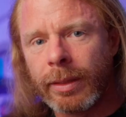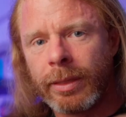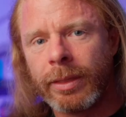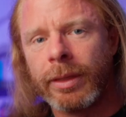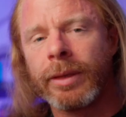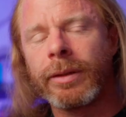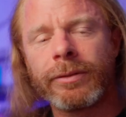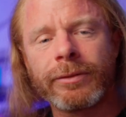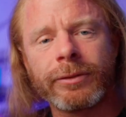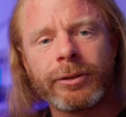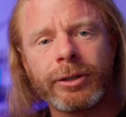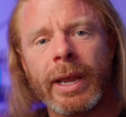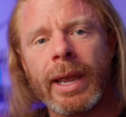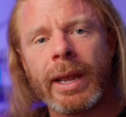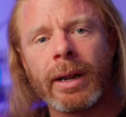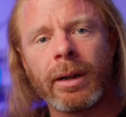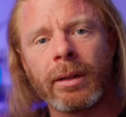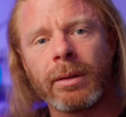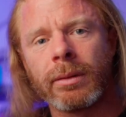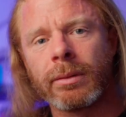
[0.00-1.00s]
This
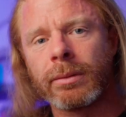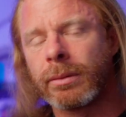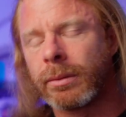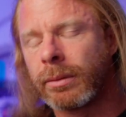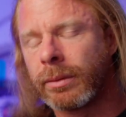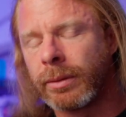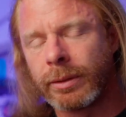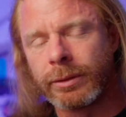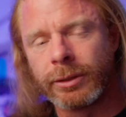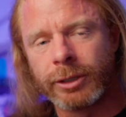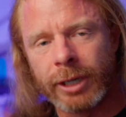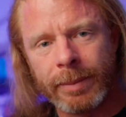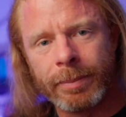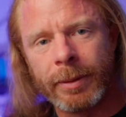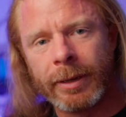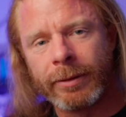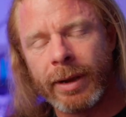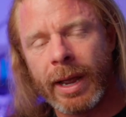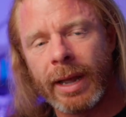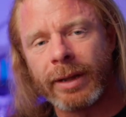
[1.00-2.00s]
channel, the
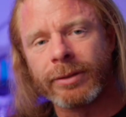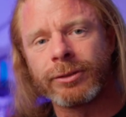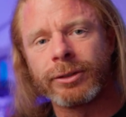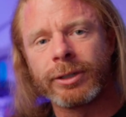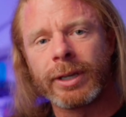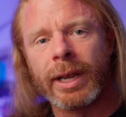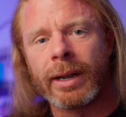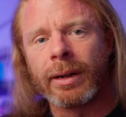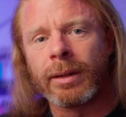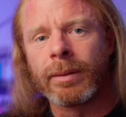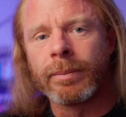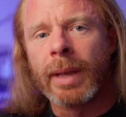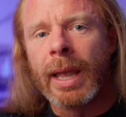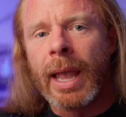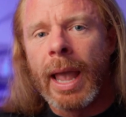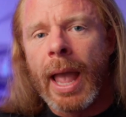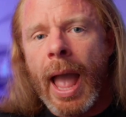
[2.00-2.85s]
JP Reacts channel,